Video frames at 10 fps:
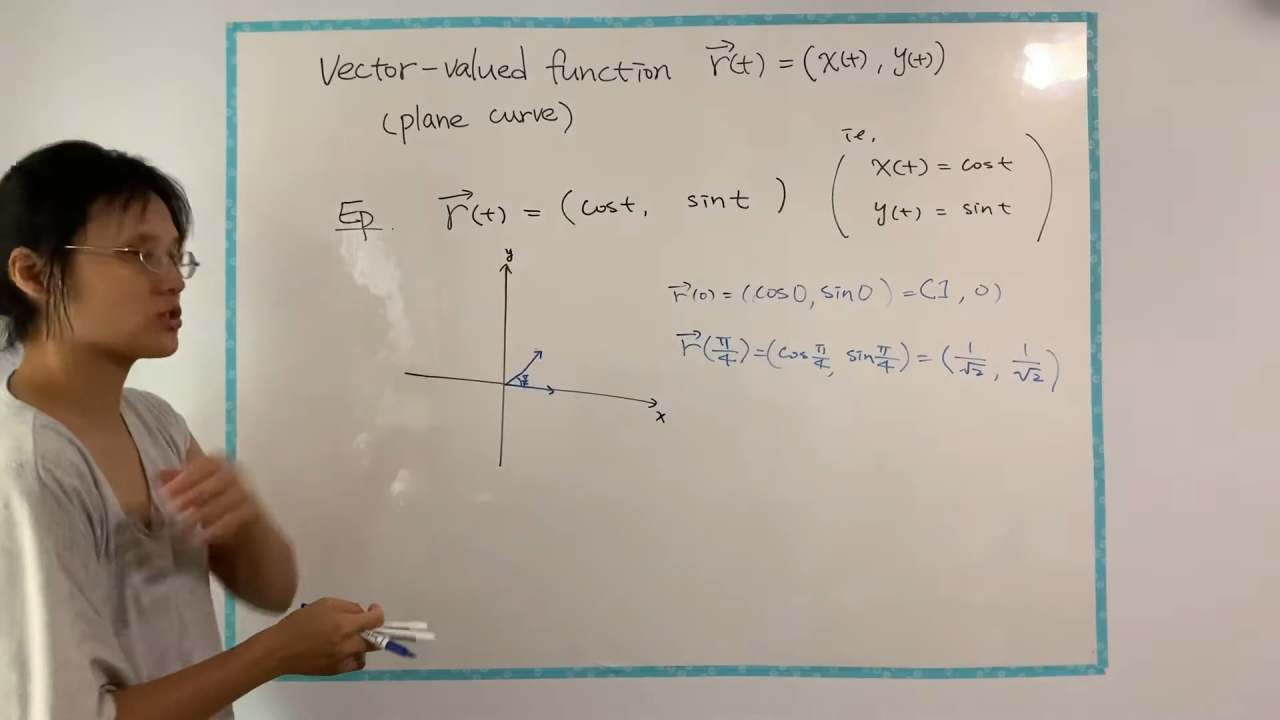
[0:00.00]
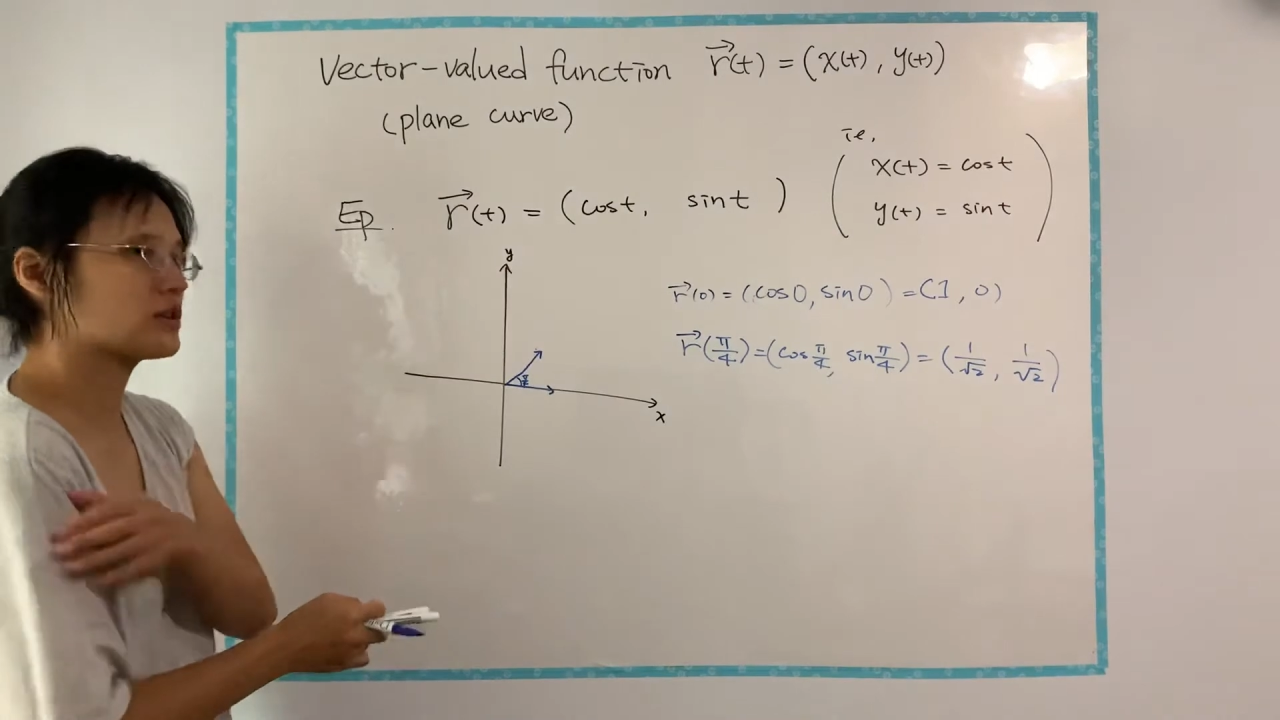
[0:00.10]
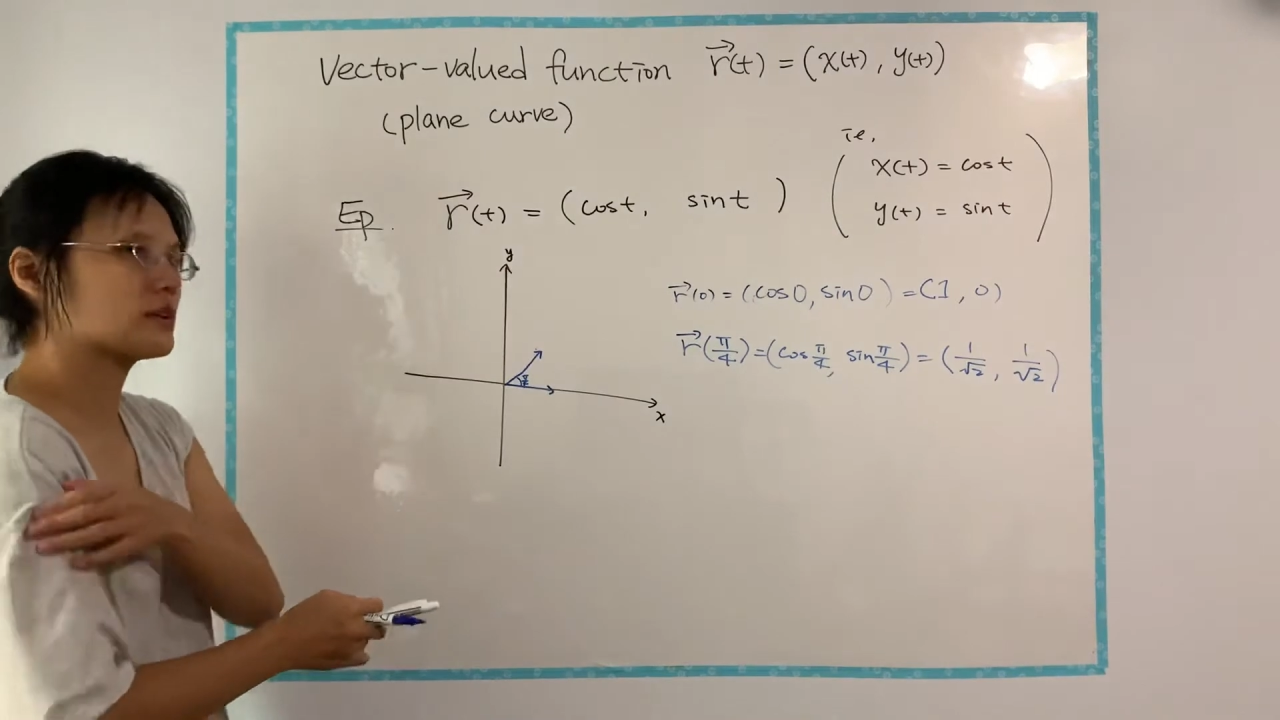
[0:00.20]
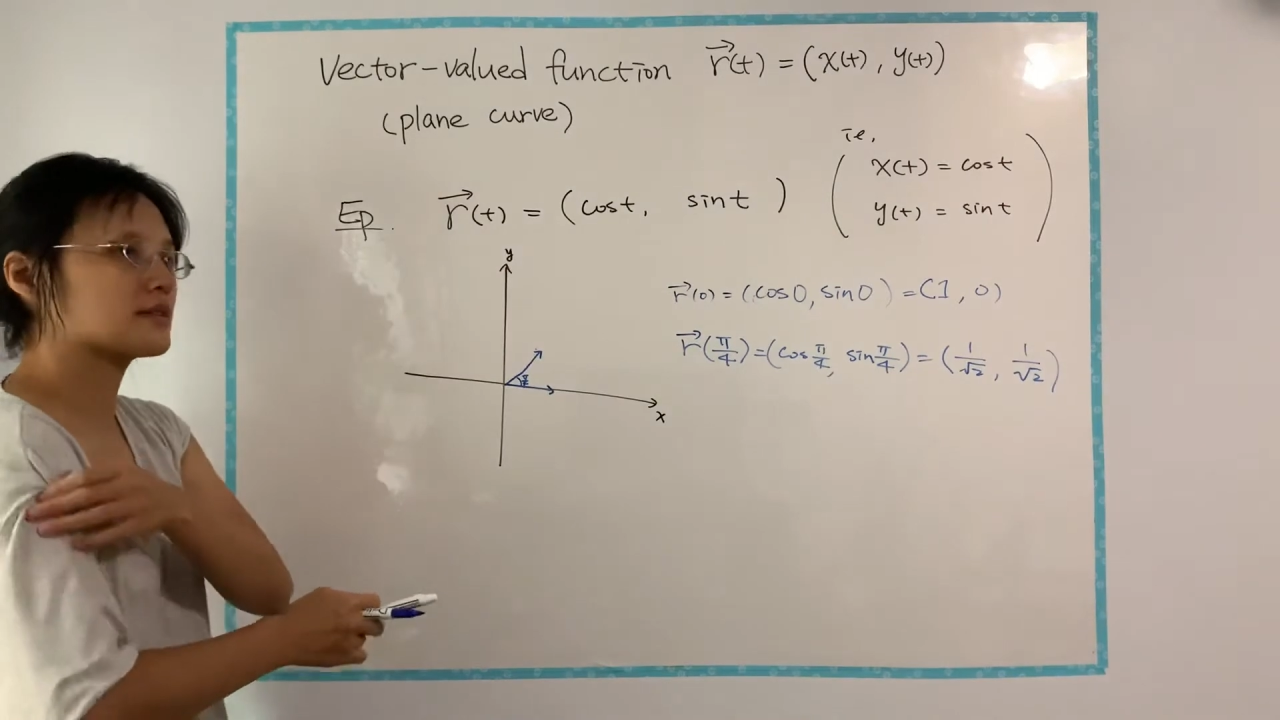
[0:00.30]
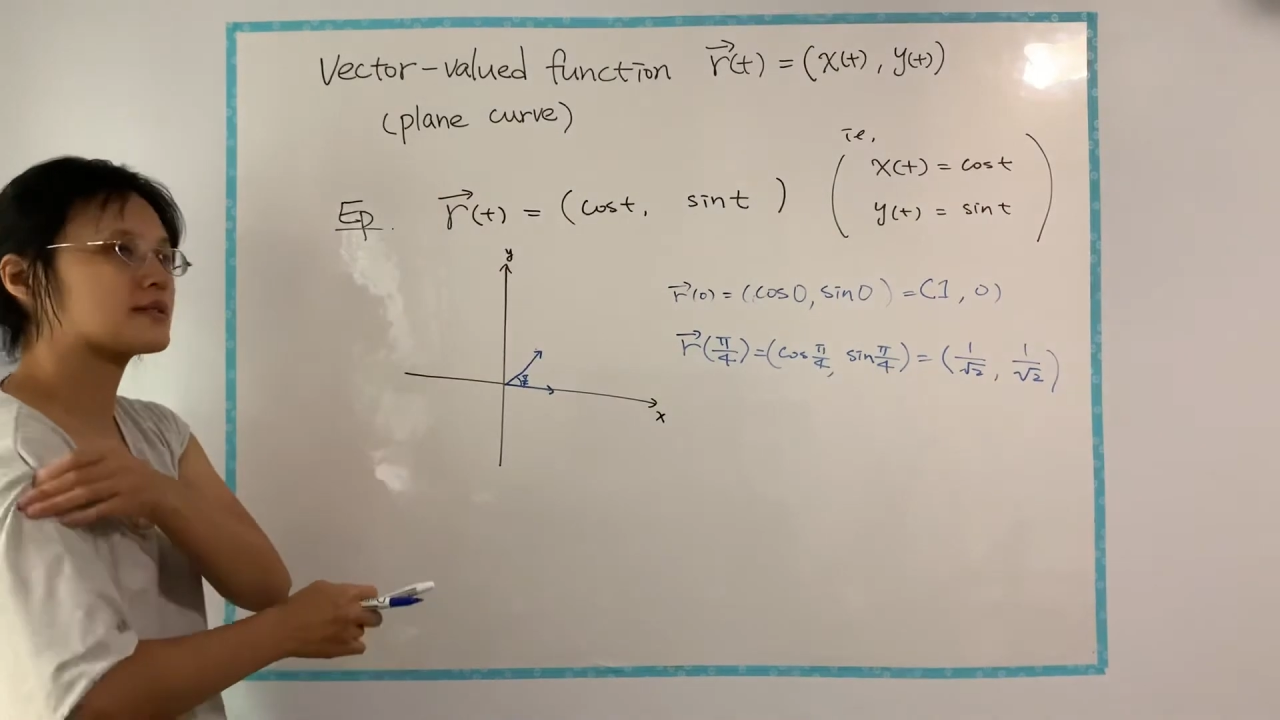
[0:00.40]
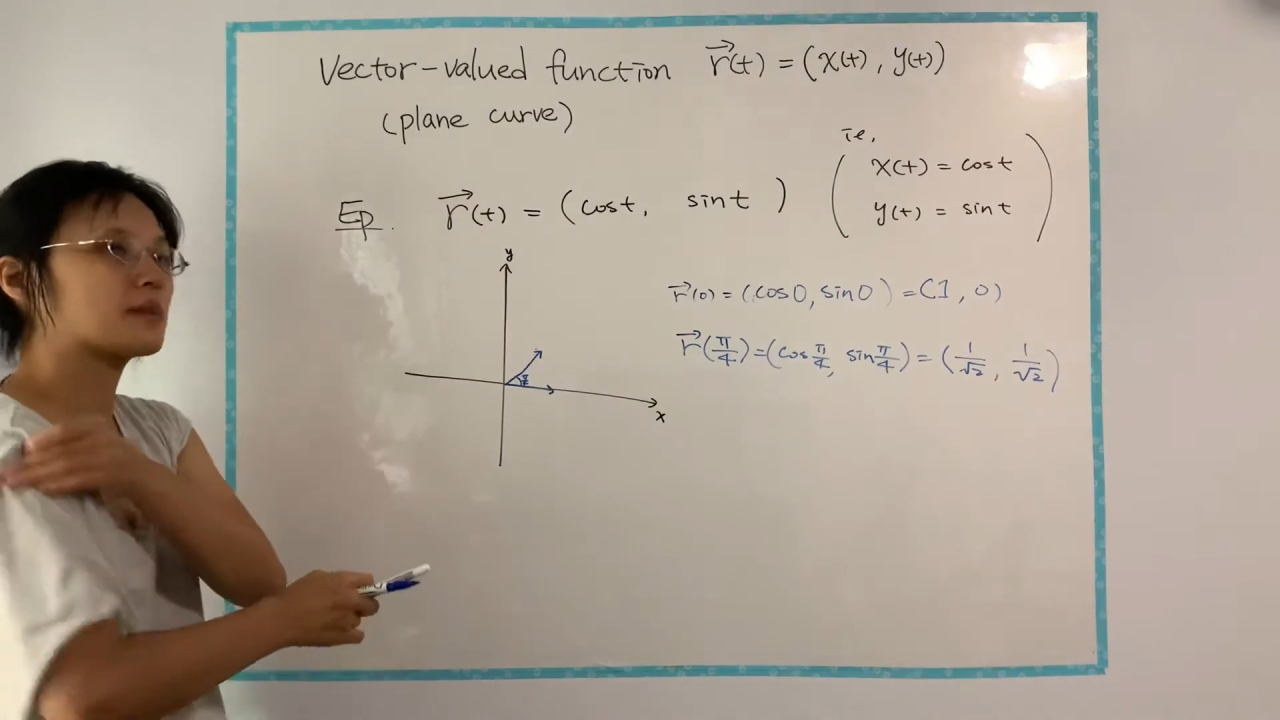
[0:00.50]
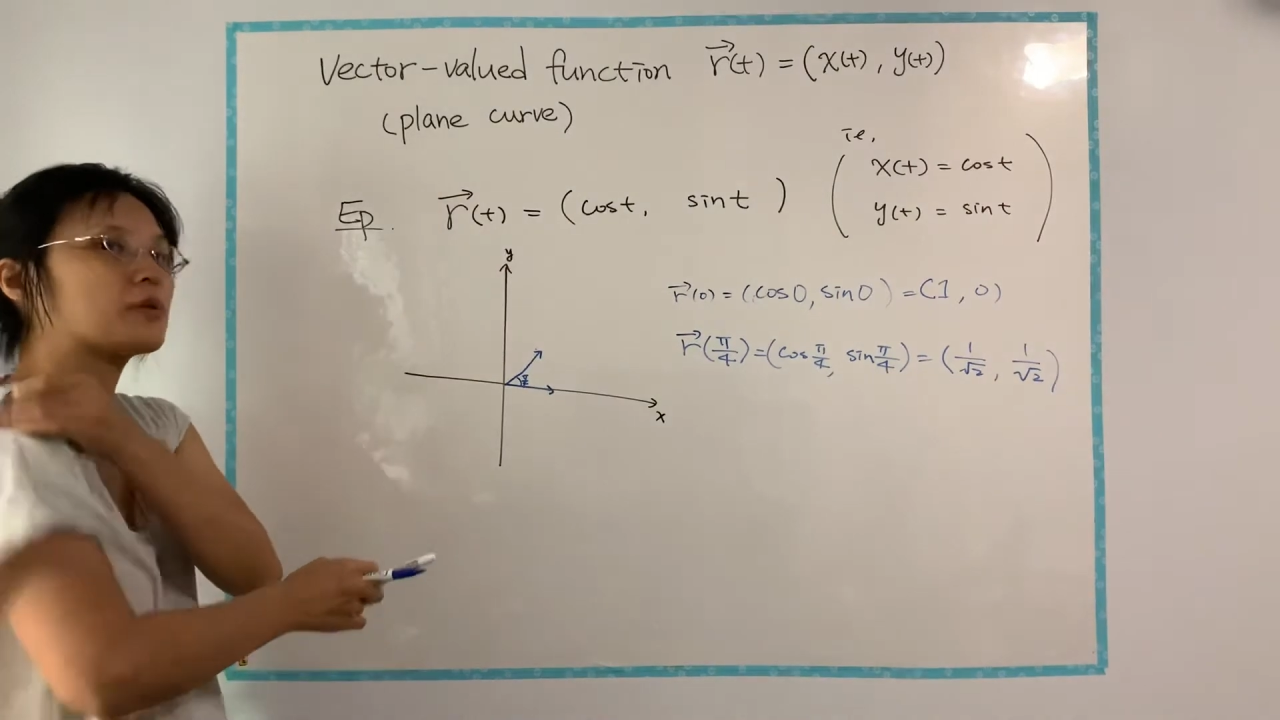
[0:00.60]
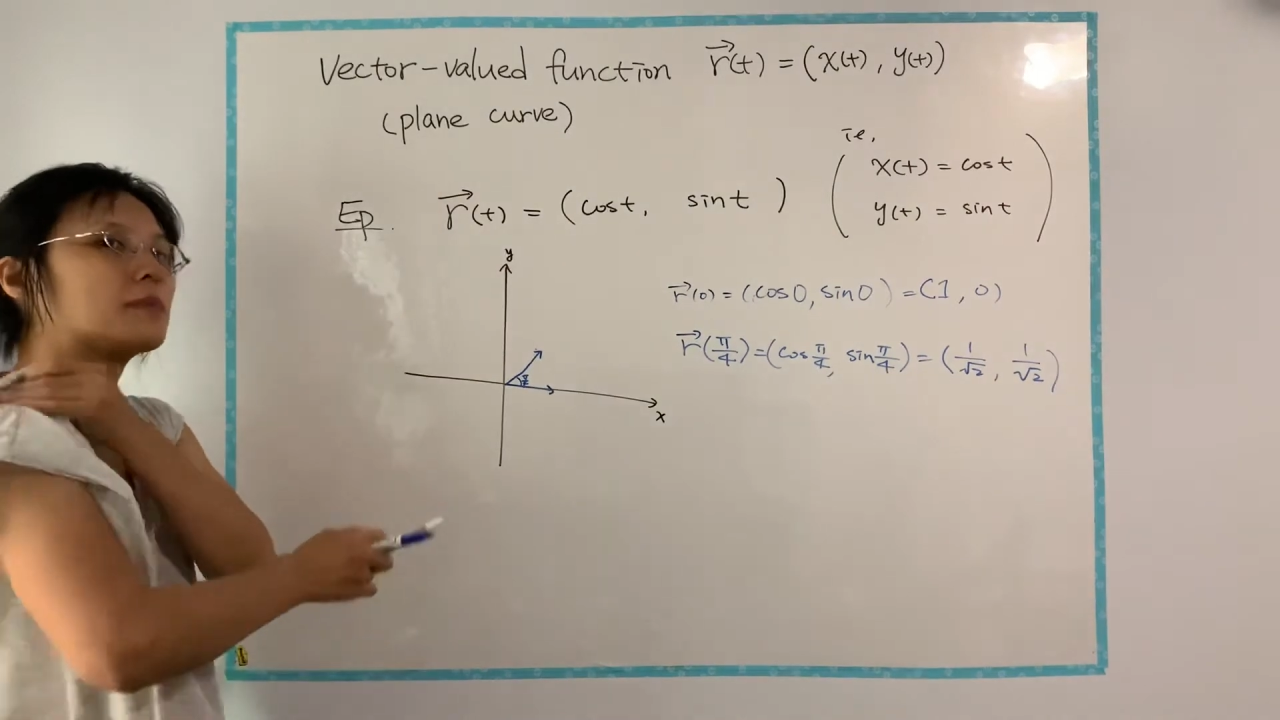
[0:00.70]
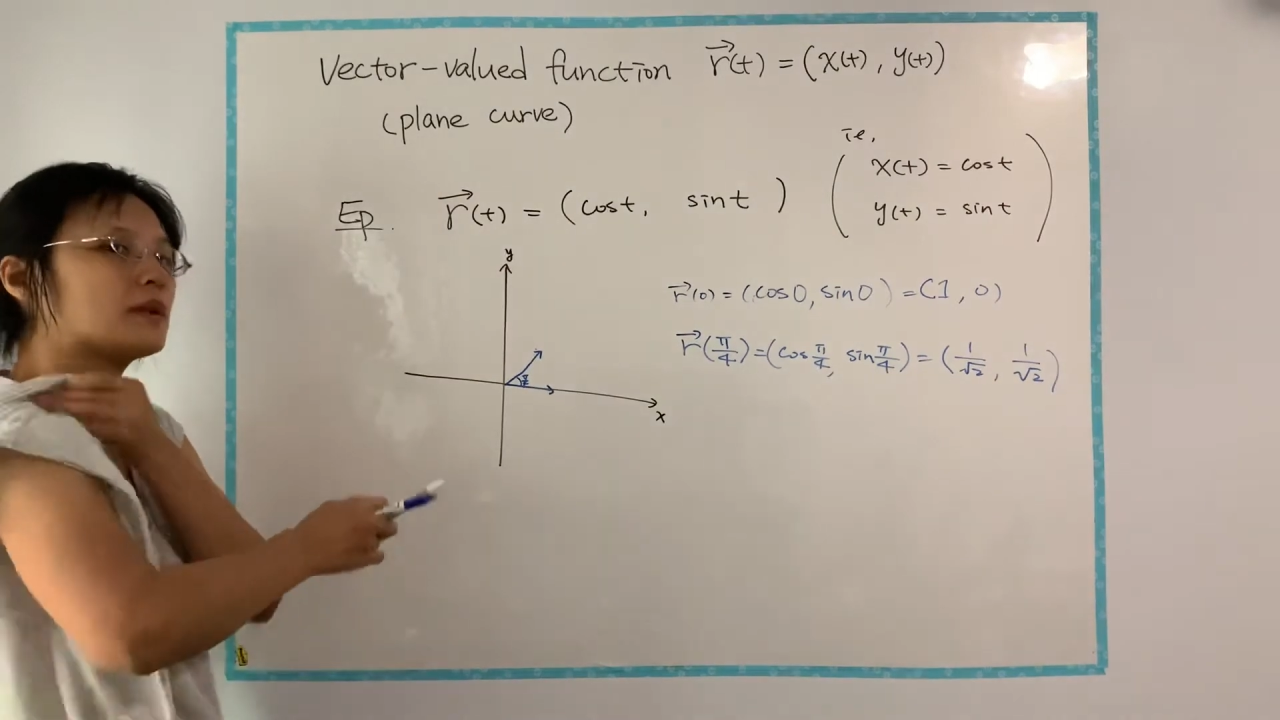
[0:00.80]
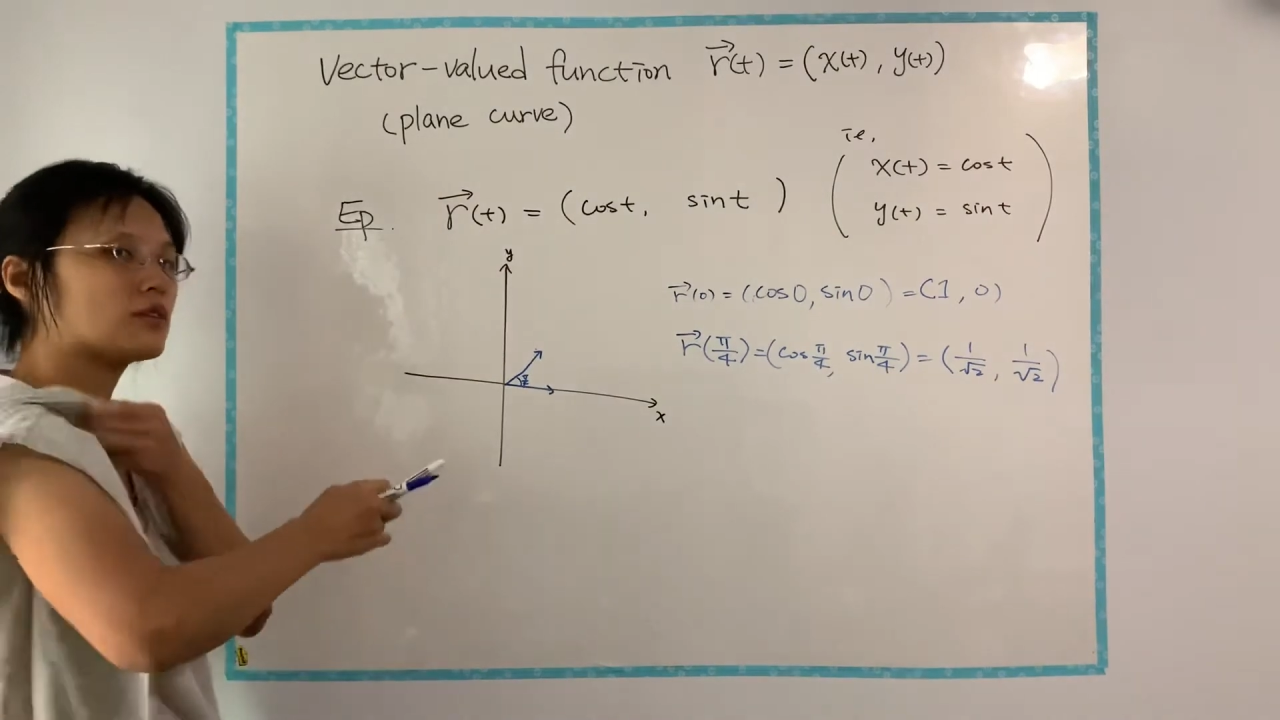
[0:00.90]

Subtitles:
the supplemental